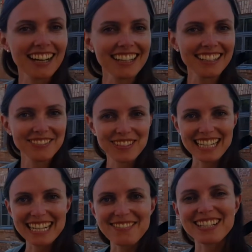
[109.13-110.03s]
Hi,
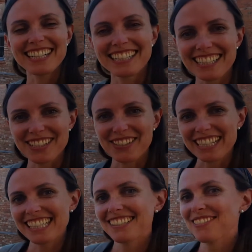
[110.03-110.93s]
my name's
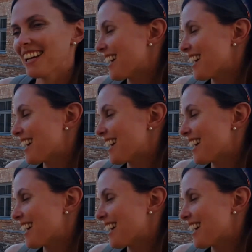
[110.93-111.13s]
Annakatrin,